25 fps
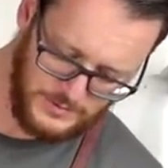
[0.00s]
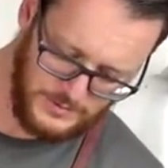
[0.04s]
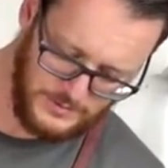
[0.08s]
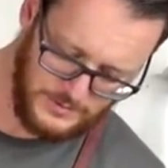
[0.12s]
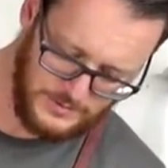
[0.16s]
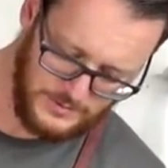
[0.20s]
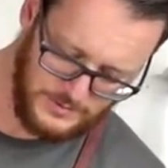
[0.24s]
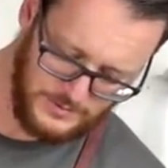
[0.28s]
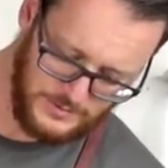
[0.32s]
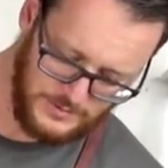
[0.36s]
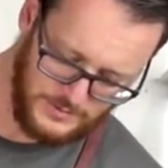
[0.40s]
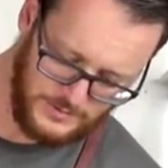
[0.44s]

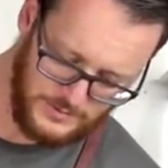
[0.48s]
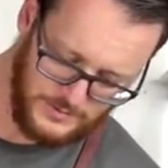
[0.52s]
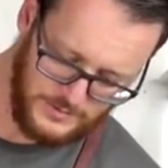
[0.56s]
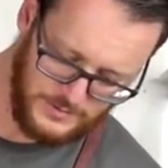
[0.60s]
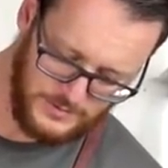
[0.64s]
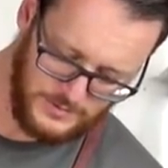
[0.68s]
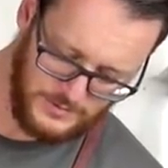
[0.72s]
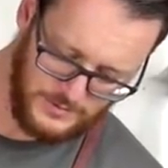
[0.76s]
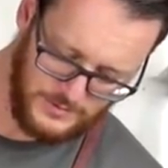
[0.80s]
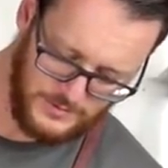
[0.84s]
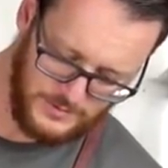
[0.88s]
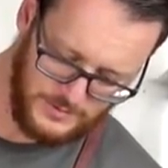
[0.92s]

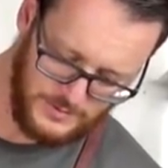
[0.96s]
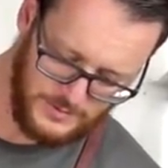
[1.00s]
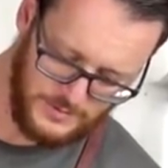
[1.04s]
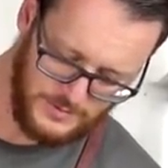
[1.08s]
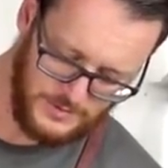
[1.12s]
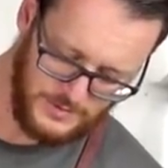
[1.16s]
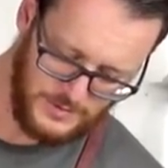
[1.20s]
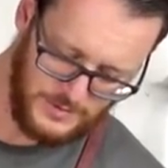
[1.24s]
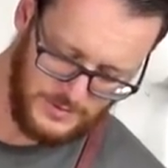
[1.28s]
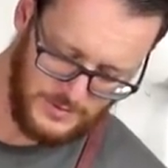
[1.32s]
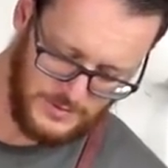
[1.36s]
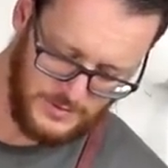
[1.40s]

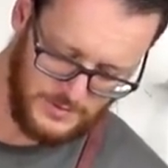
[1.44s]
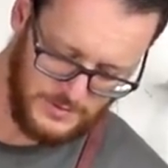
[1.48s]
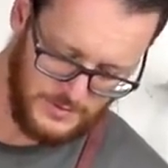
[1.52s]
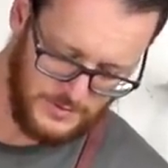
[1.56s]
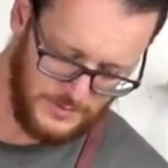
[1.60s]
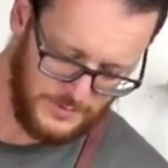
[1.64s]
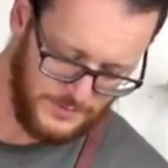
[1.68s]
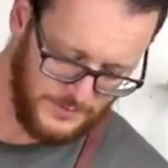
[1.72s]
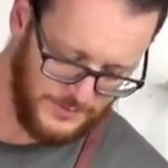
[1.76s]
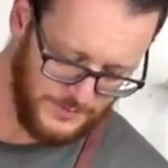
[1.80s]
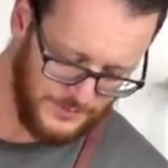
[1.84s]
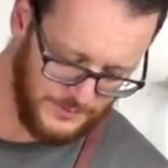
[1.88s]

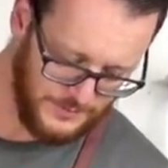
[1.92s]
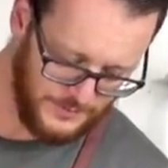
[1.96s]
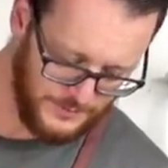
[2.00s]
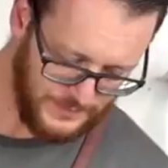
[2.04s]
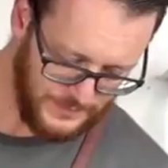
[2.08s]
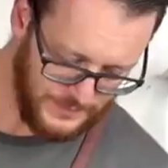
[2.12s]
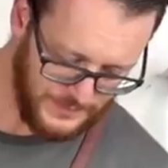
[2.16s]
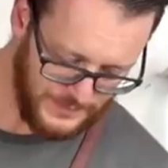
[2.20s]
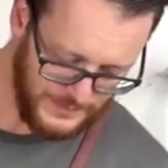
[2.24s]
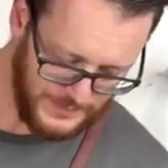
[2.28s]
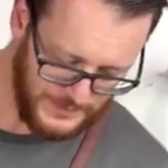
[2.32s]
(silence)